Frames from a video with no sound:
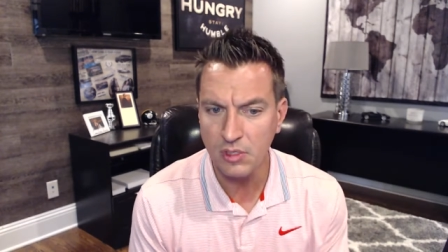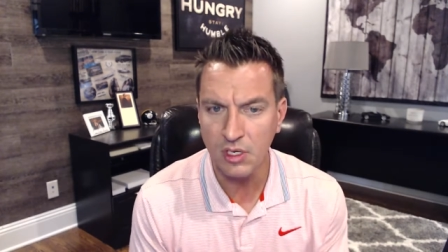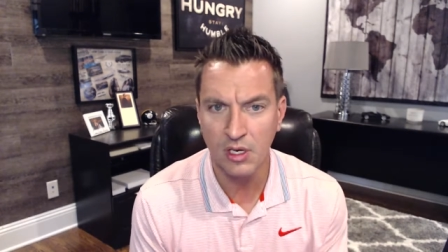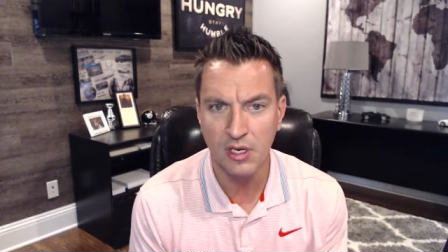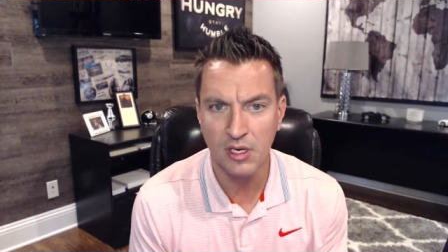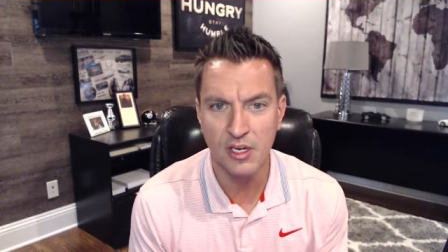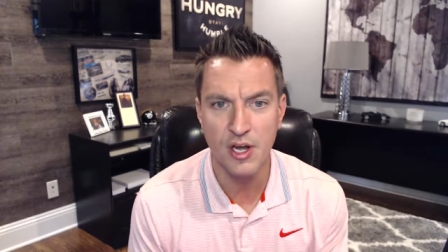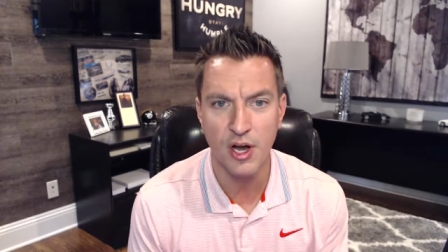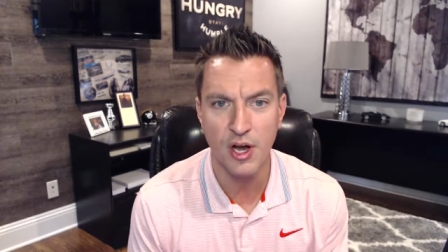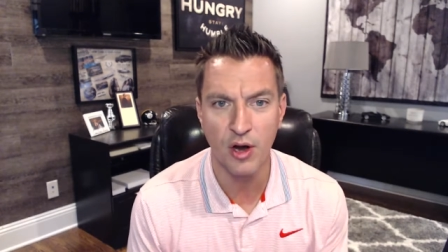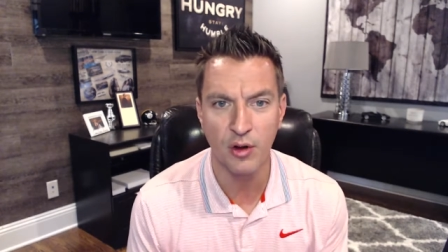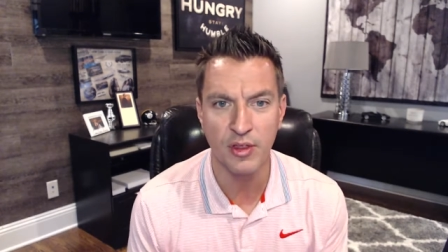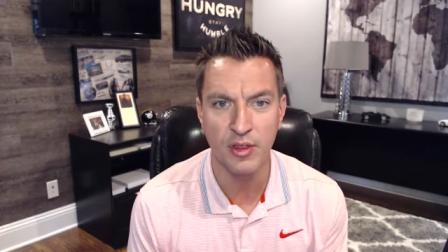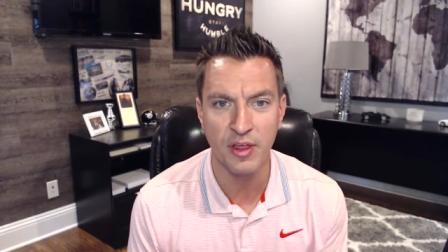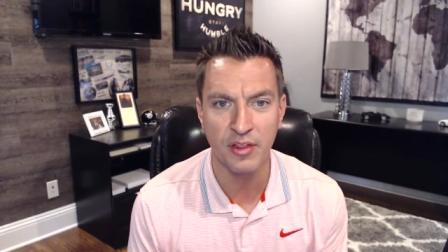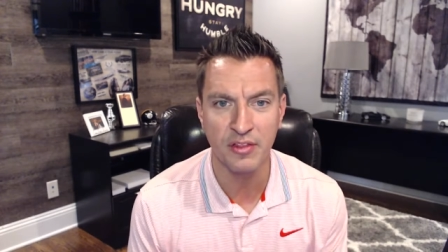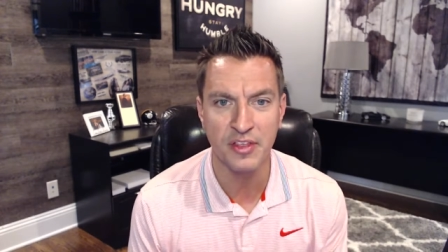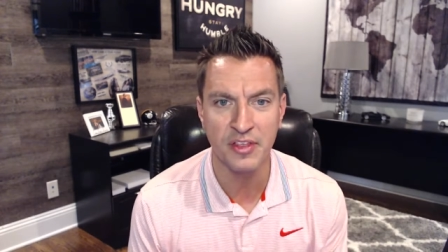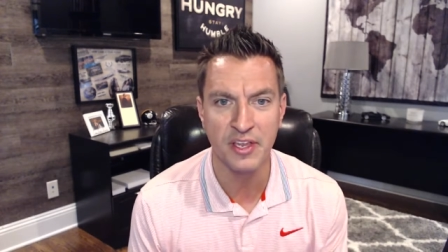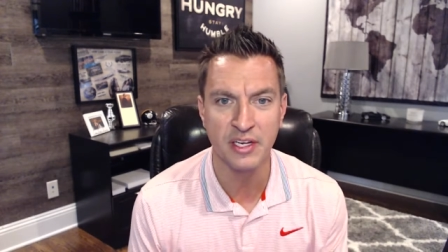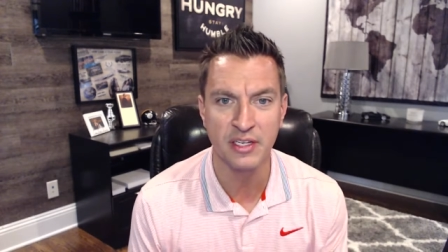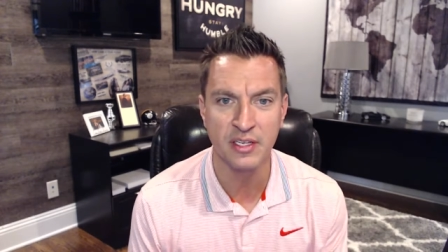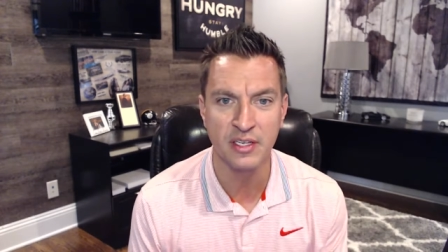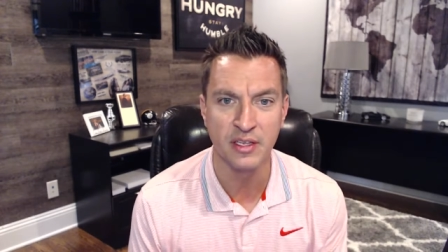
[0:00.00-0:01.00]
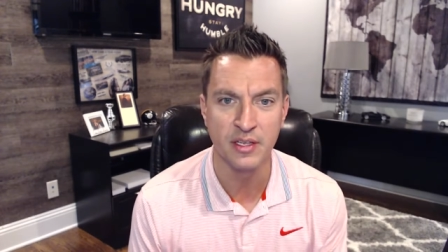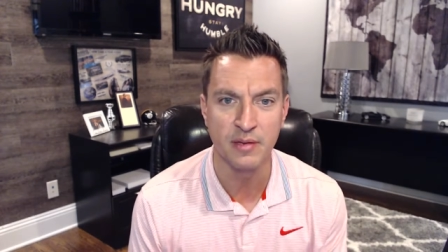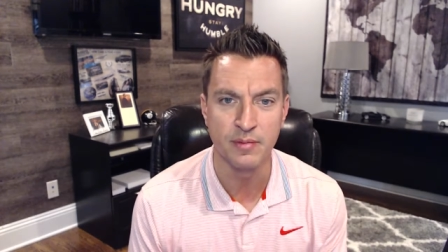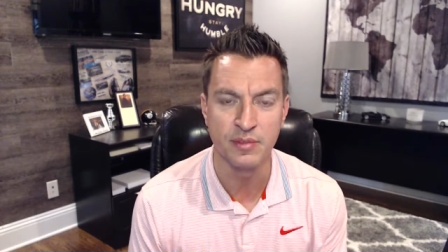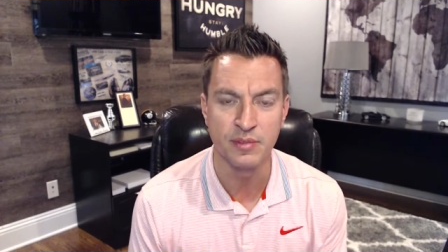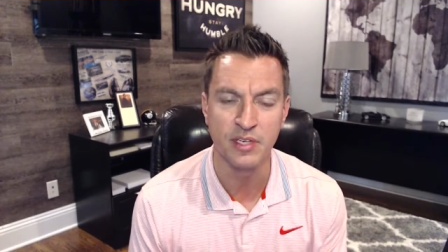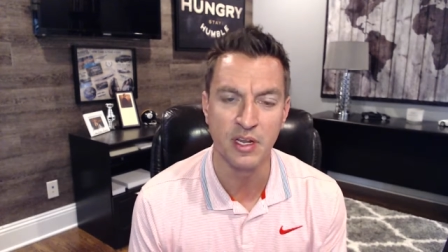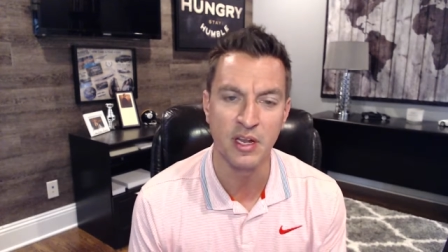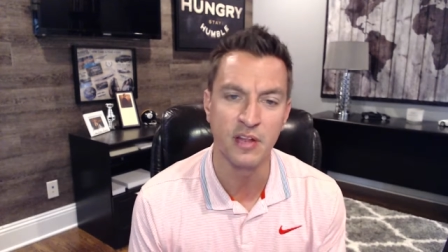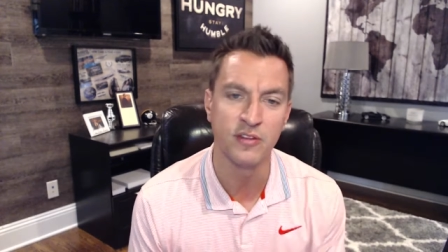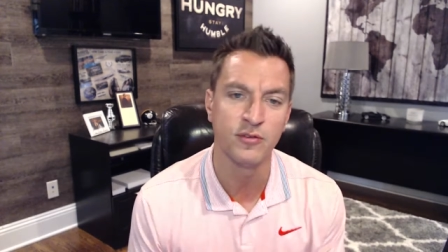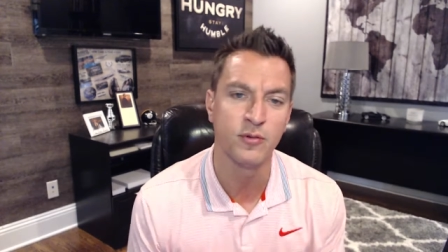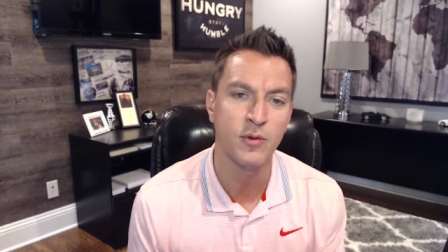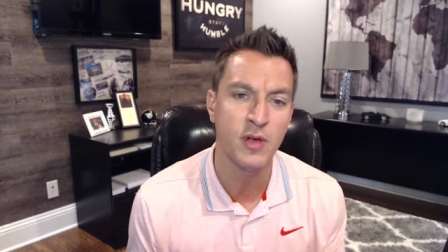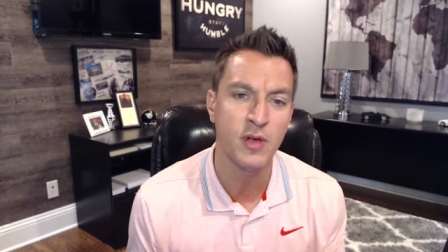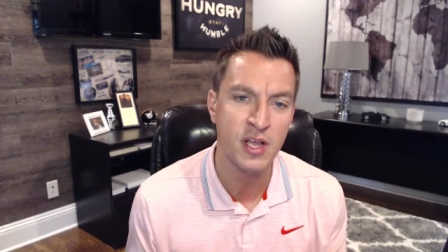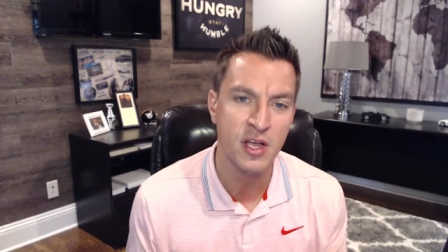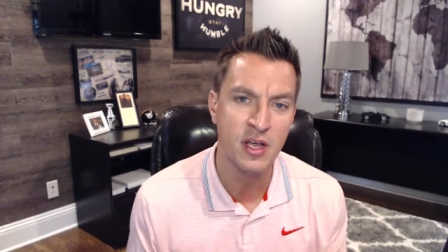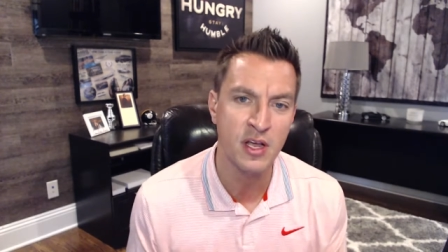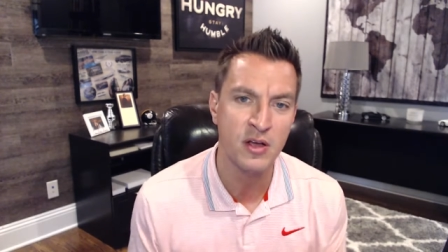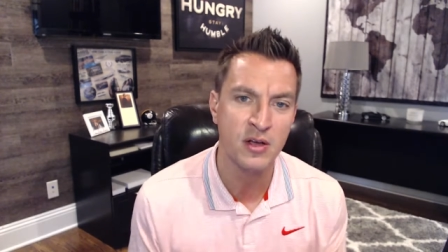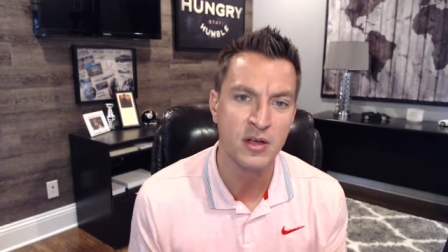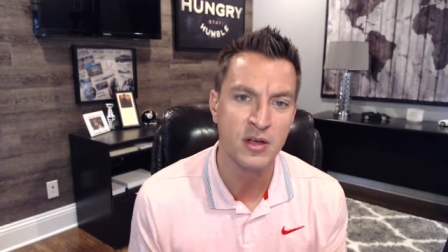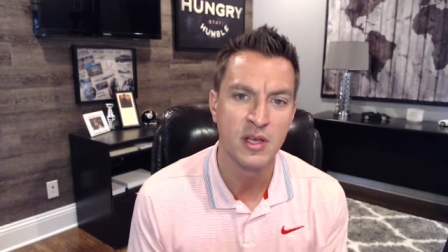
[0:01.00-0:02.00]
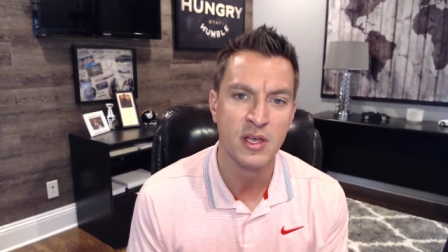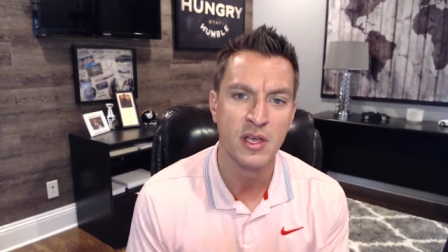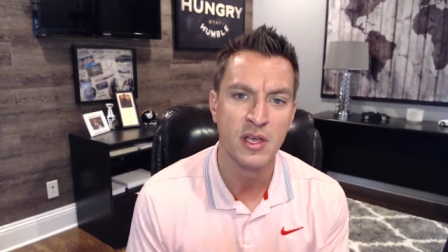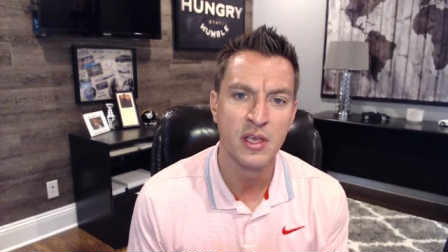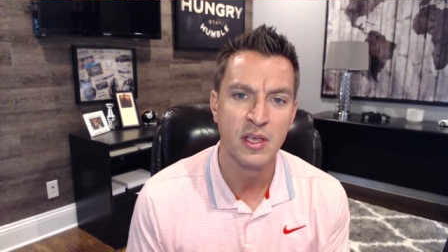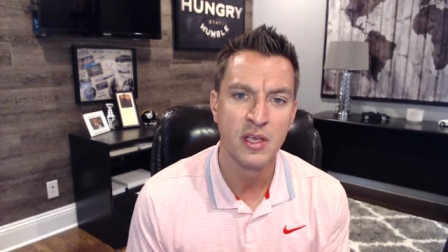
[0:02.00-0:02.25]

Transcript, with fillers: you know, that think to themselves, well,